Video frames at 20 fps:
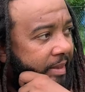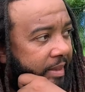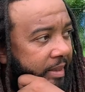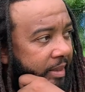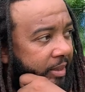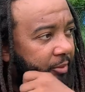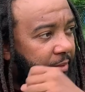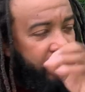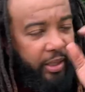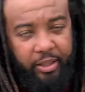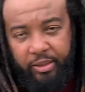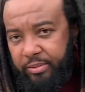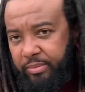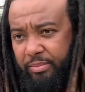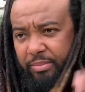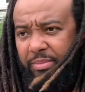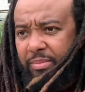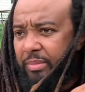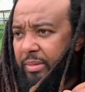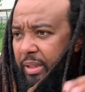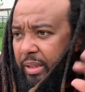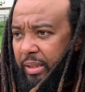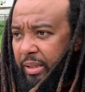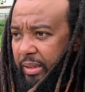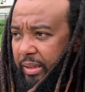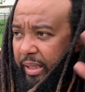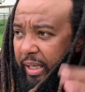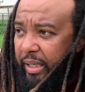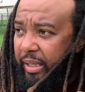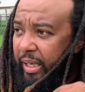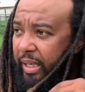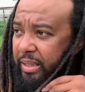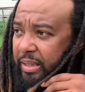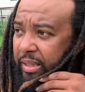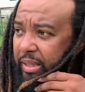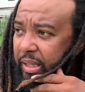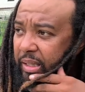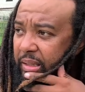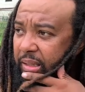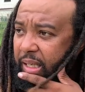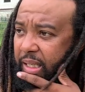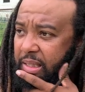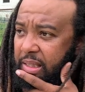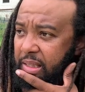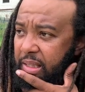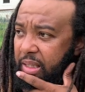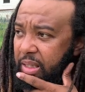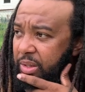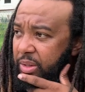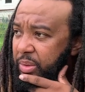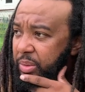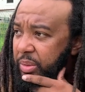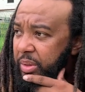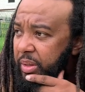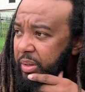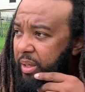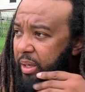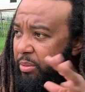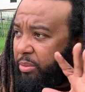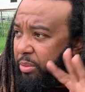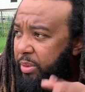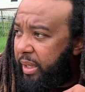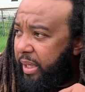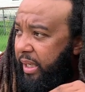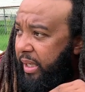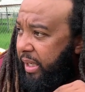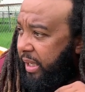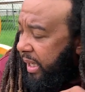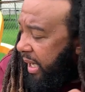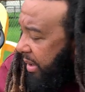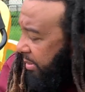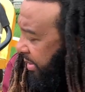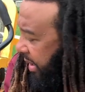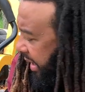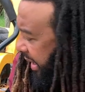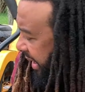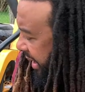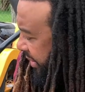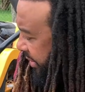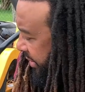well, that's another story. I won't get into that right now.